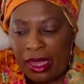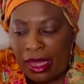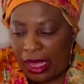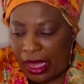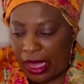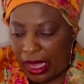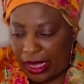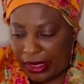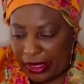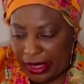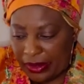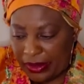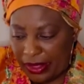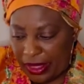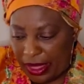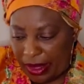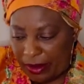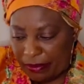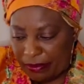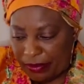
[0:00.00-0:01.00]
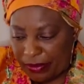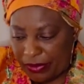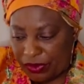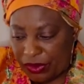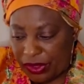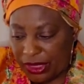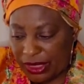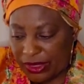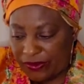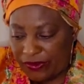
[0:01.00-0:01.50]
Another
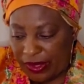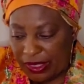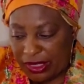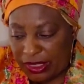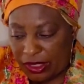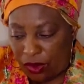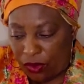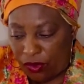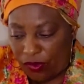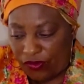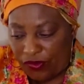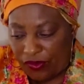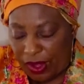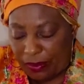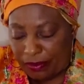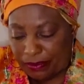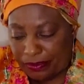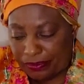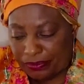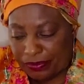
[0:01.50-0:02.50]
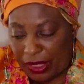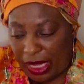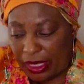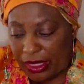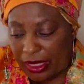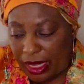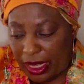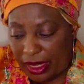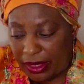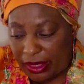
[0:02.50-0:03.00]
risk factor of
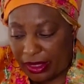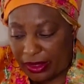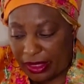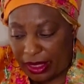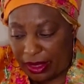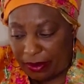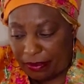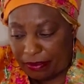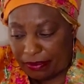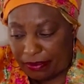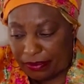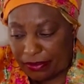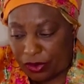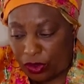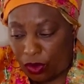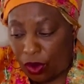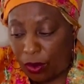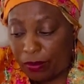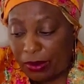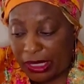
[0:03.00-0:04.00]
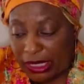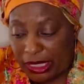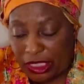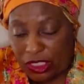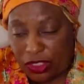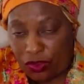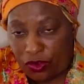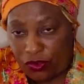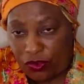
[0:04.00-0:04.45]
another complication of